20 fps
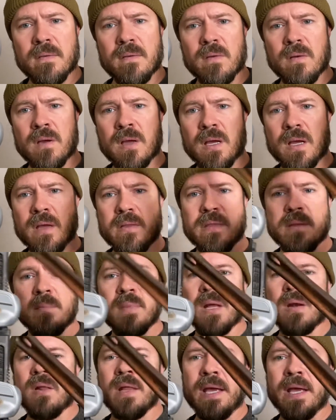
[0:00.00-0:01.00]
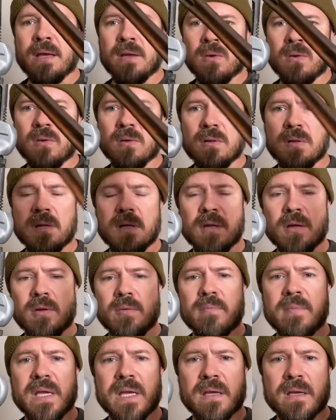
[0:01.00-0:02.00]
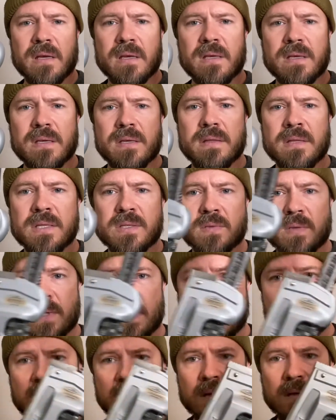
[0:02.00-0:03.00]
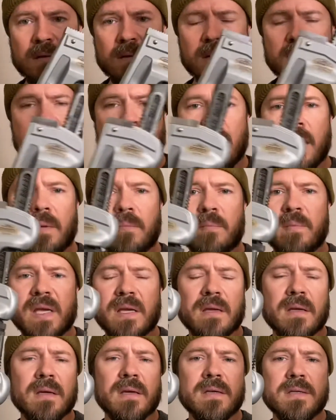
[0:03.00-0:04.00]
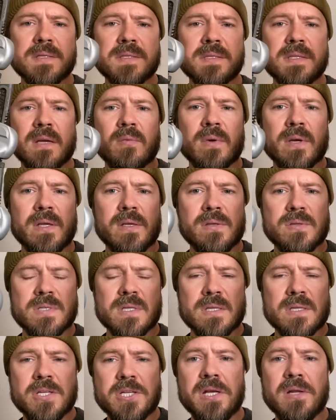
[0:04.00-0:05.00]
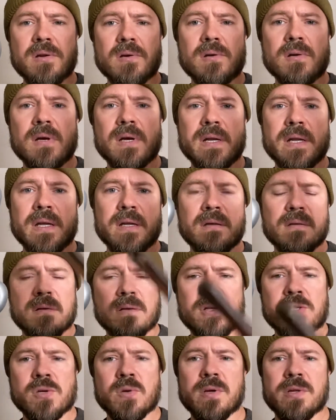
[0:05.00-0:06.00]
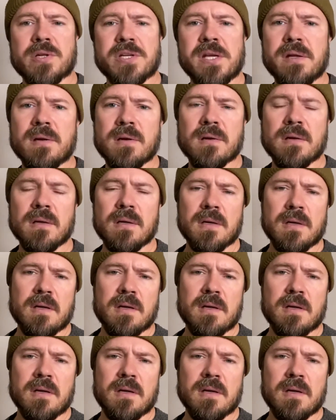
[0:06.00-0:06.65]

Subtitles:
the metal handle, because this one here, because they want to use a cheater on it, a short cheater.